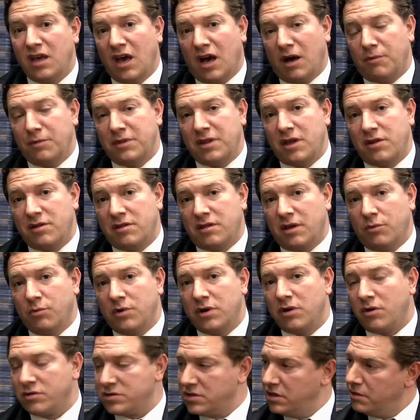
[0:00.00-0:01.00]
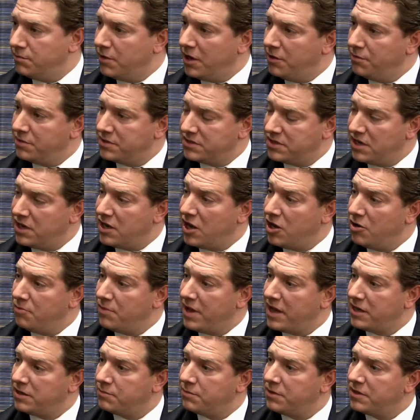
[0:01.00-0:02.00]
Yeah, I mean the only thing we're not at the moment is a
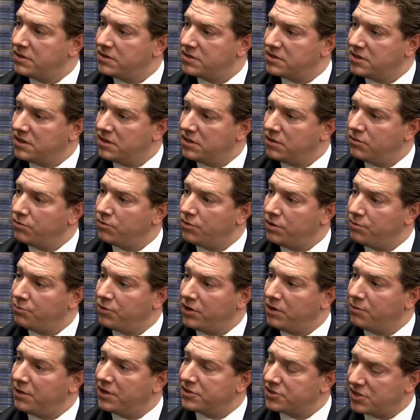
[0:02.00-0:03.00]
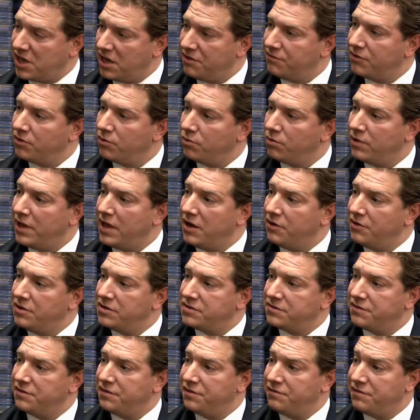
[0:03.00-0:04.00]
nomad, but we pretty much cover all
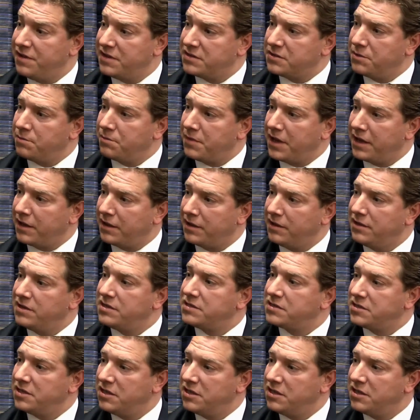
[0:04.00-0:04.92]
areas of investment bank and its